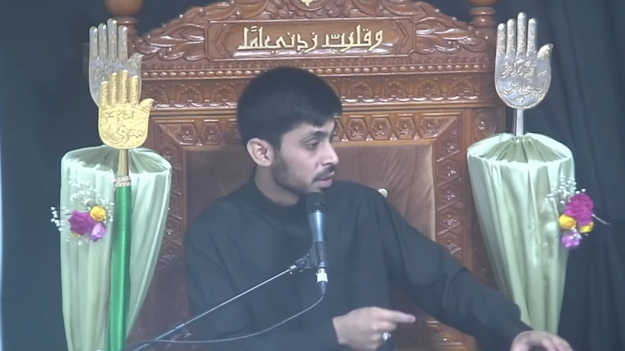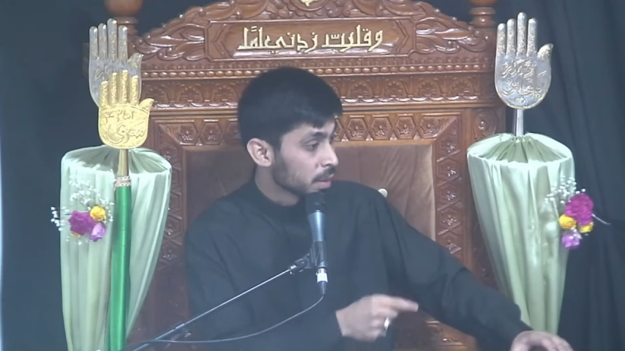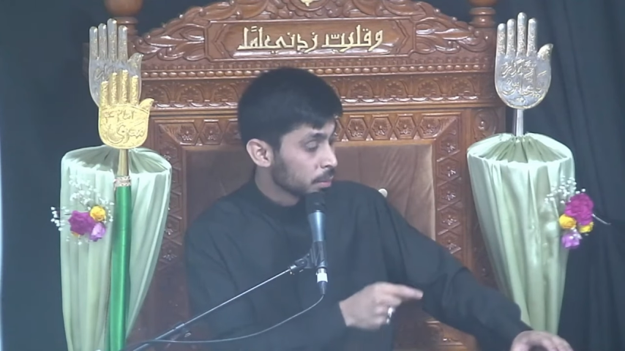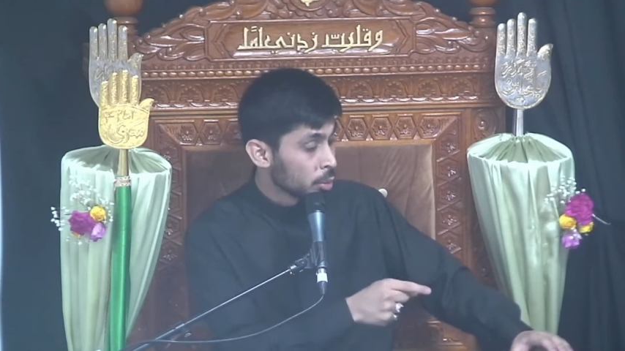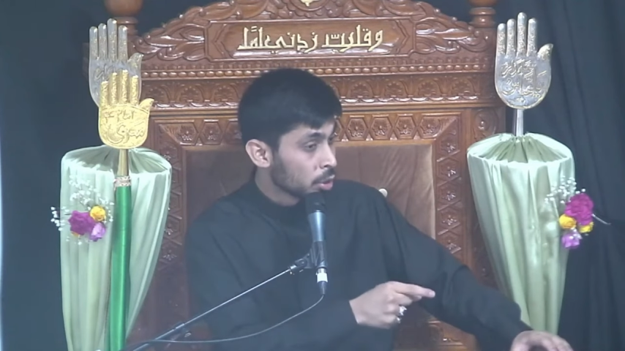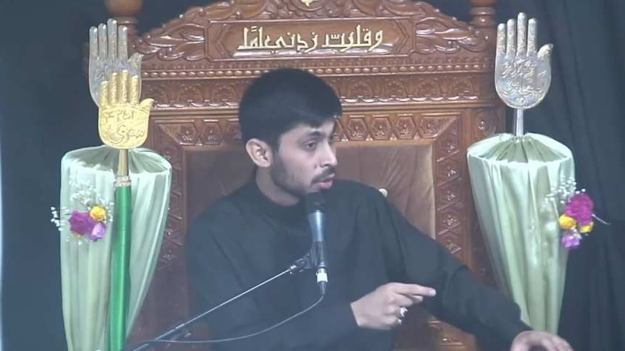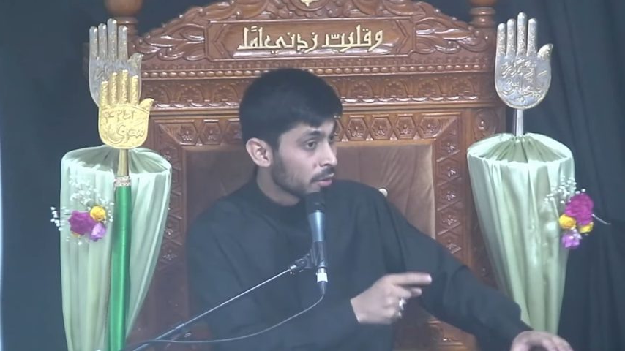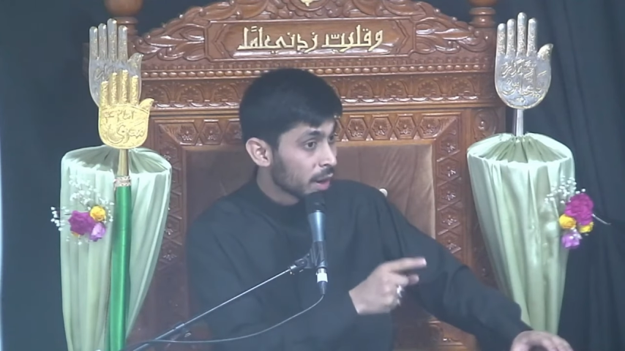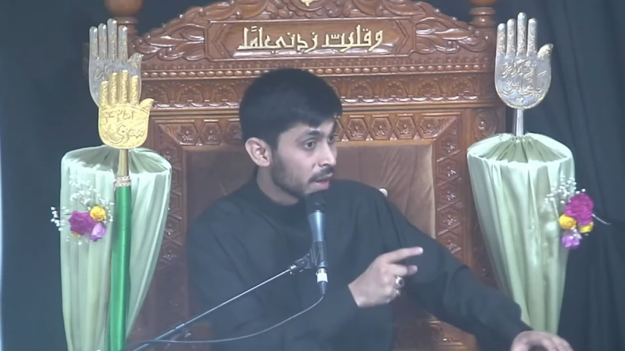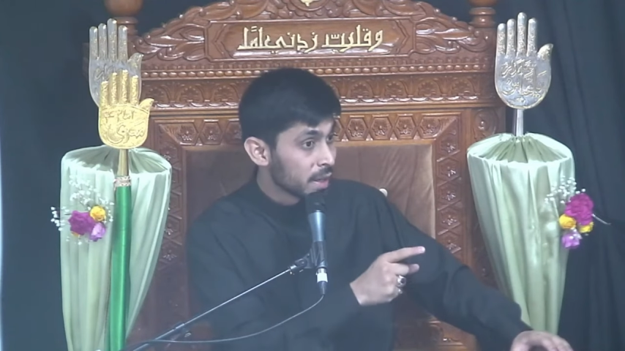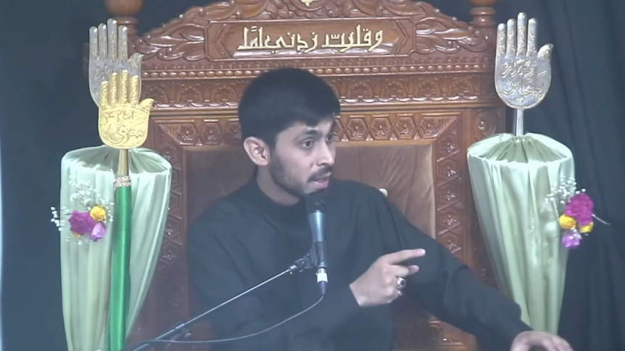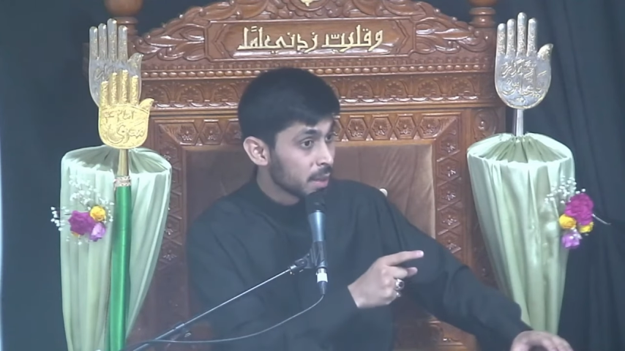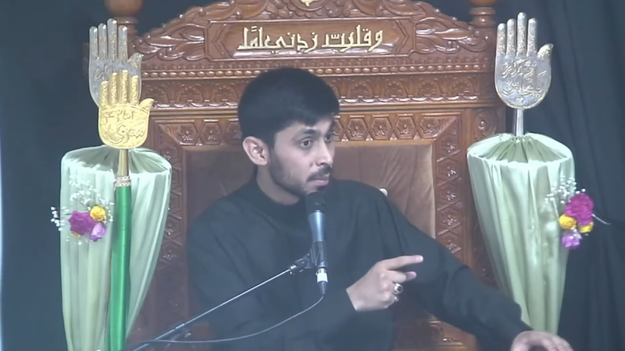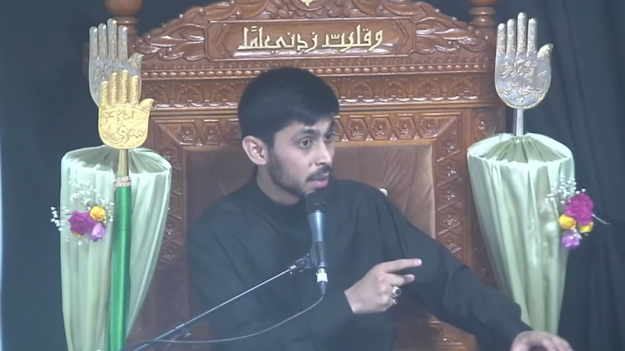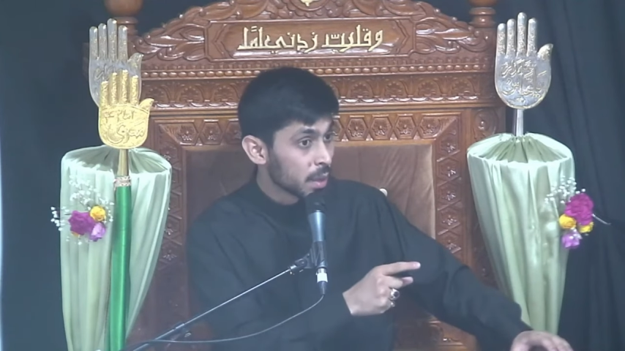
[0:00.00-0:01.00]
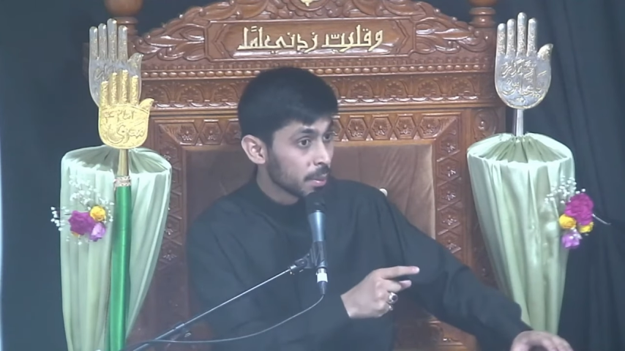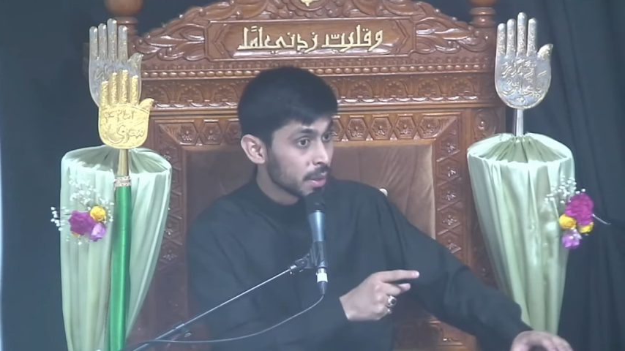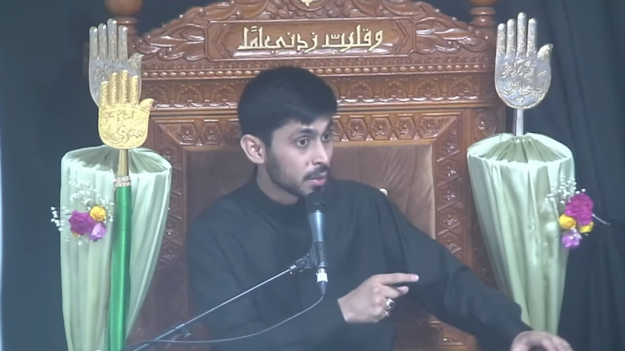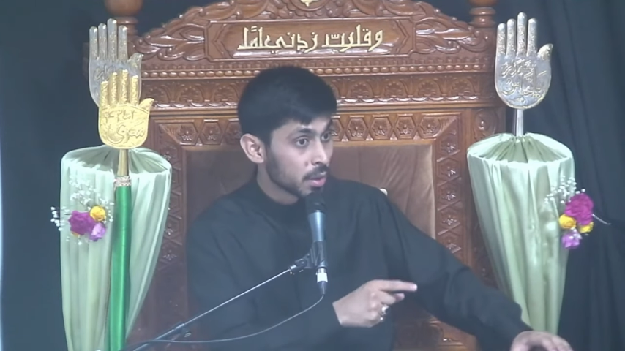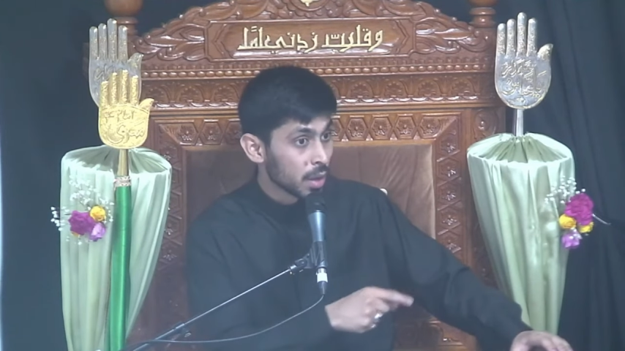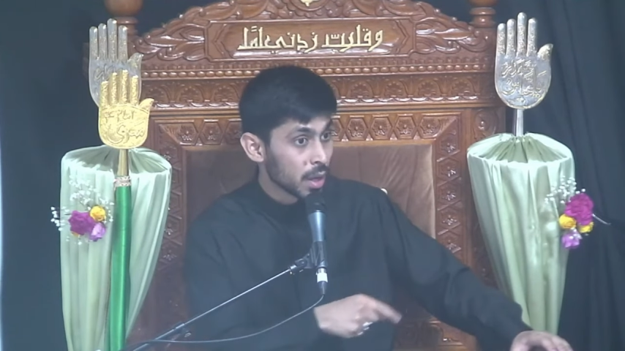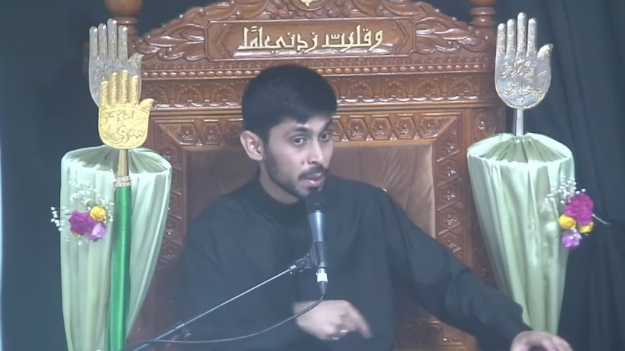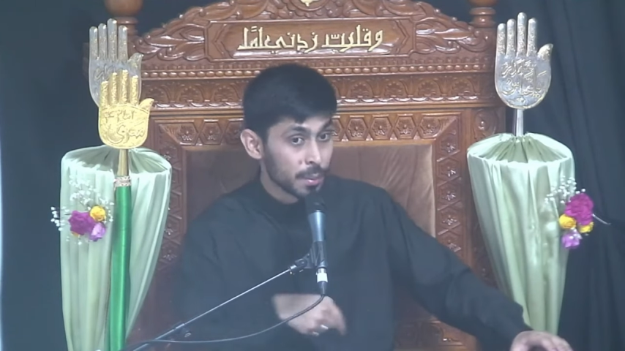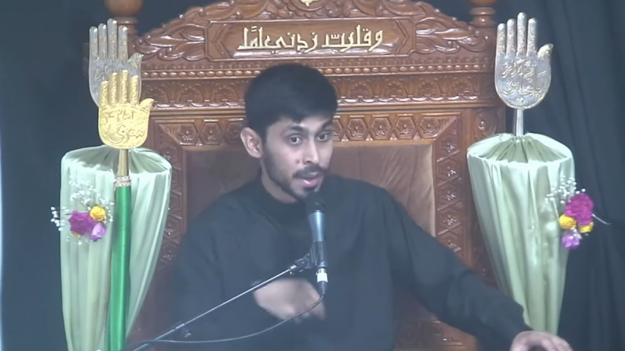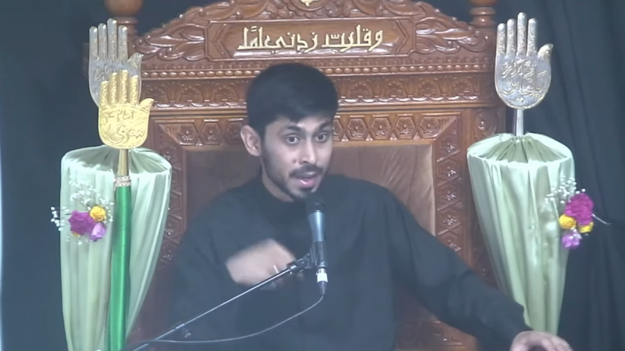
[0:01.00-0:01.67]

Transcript: the book of Ali ibn Abi Talib,